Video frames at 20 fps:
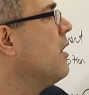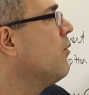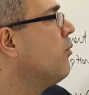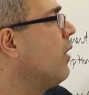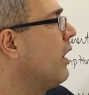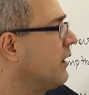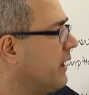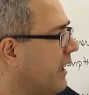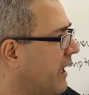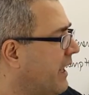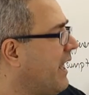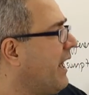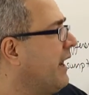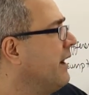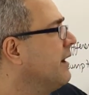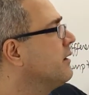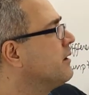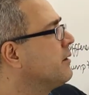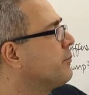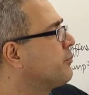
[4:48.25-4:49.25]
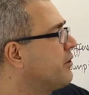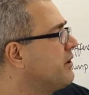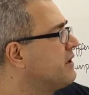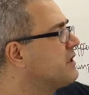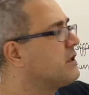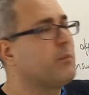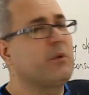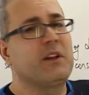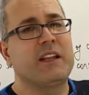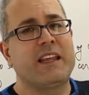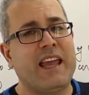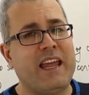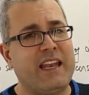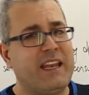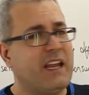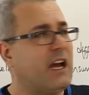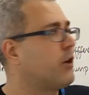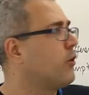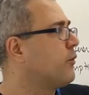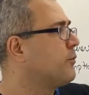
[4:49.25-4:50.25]
Well, again, the principal
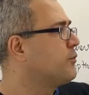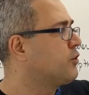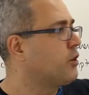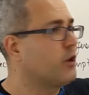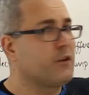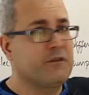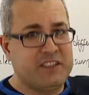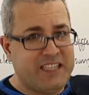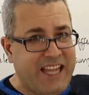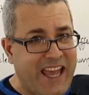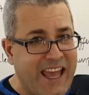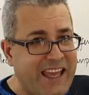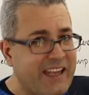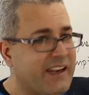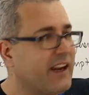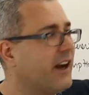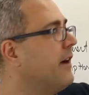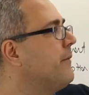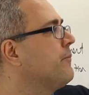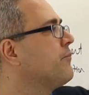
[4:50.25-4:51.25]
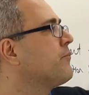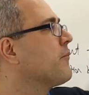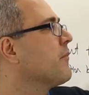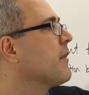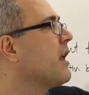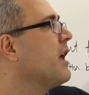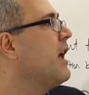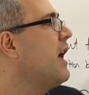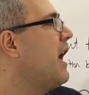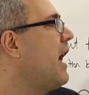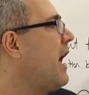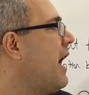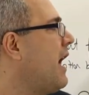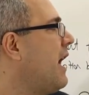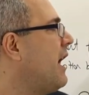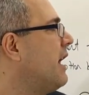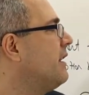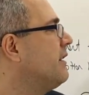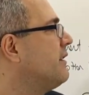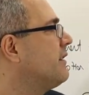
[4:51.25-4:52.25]
cannot observe theta,
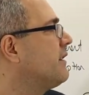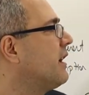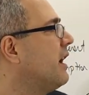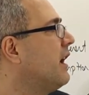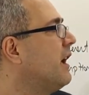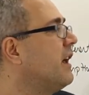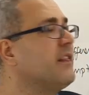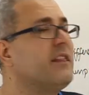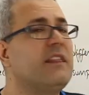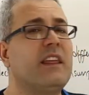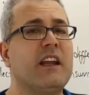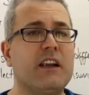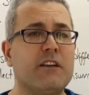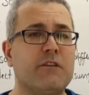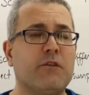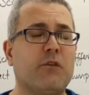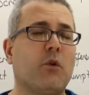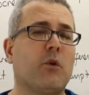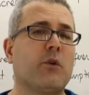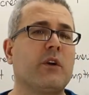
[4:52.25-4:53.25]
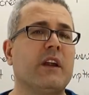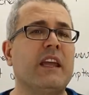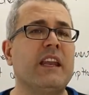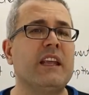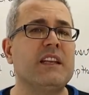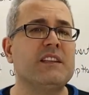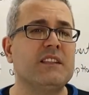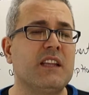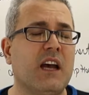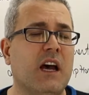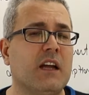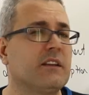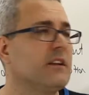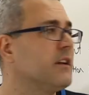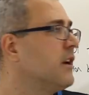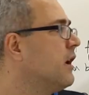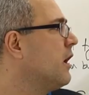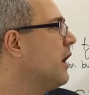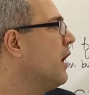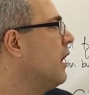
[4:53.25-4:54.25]
and therefore it is
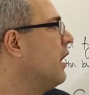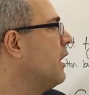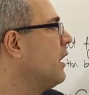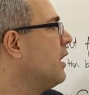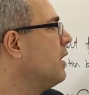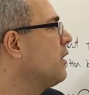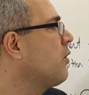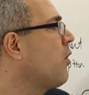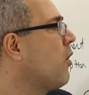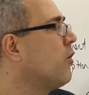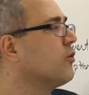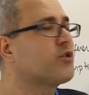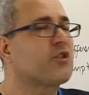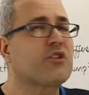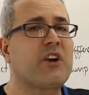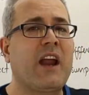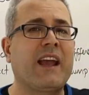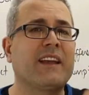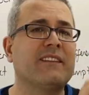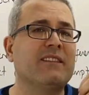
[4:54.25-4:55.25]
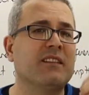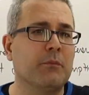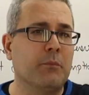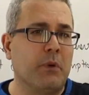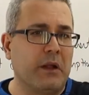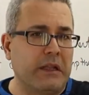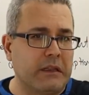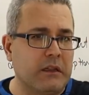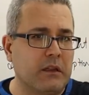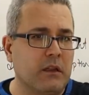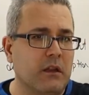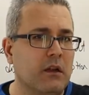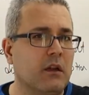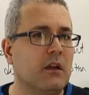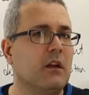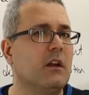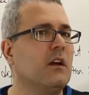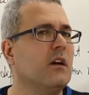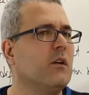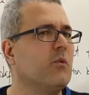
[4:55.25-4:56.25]
not contractable.
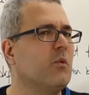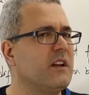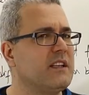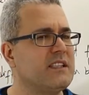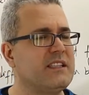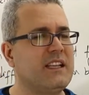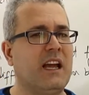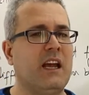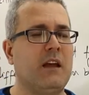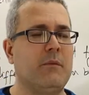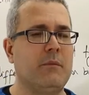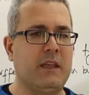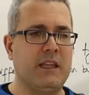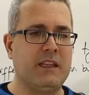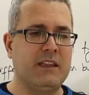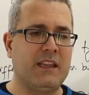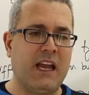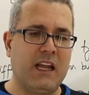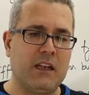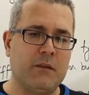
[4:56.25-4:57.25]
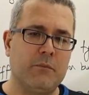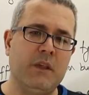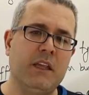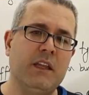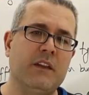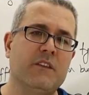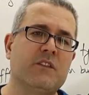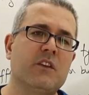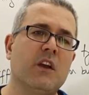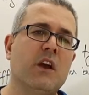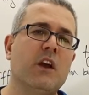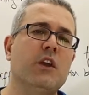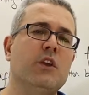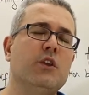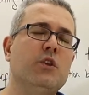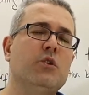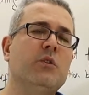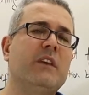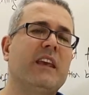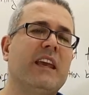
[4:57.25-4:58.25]
What does that mean? That means
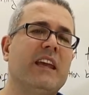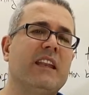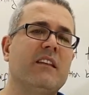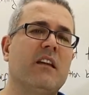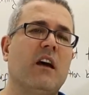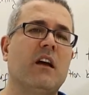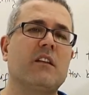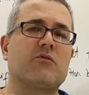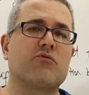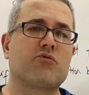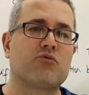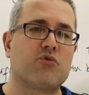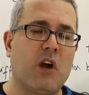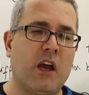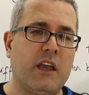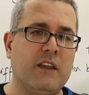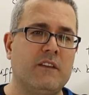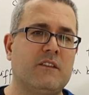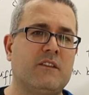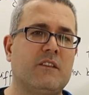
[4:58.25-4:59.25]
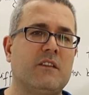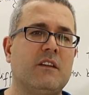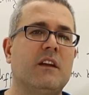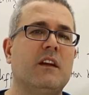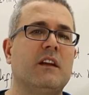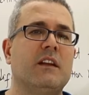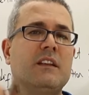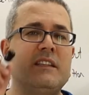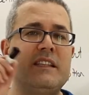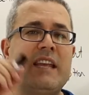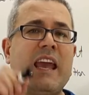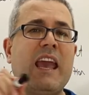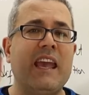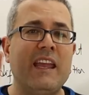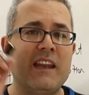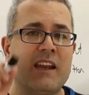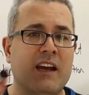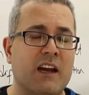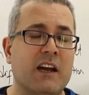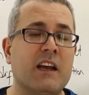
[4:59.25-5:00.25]
you cannot write
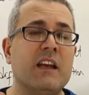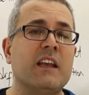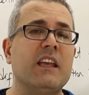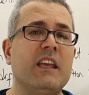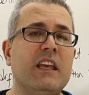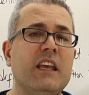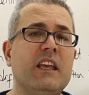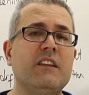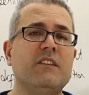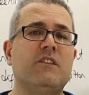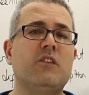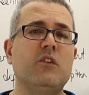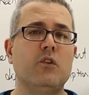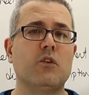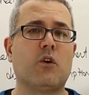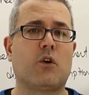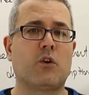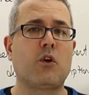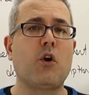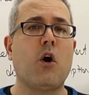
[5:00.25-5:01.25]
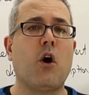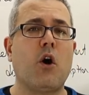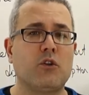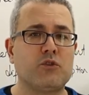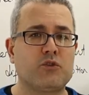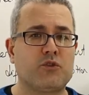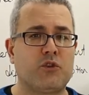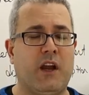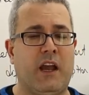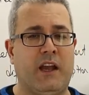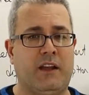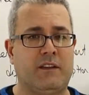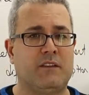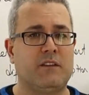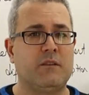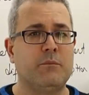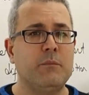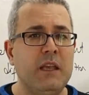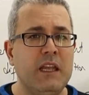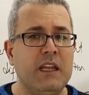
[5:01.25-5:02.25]
theta into your
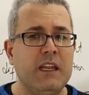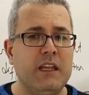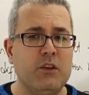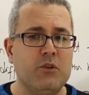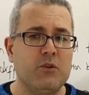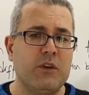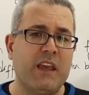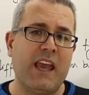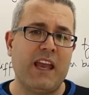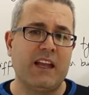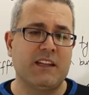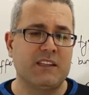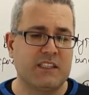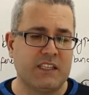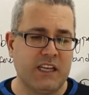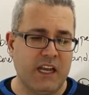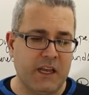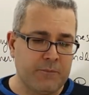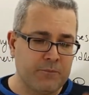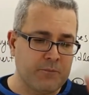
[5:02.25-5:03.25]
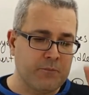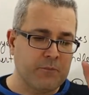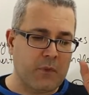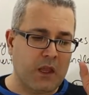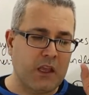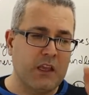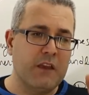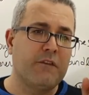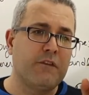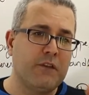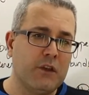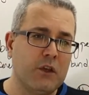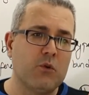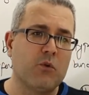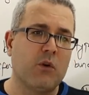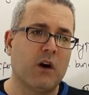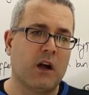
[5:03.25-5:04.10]
contract, meaning you can't say, if you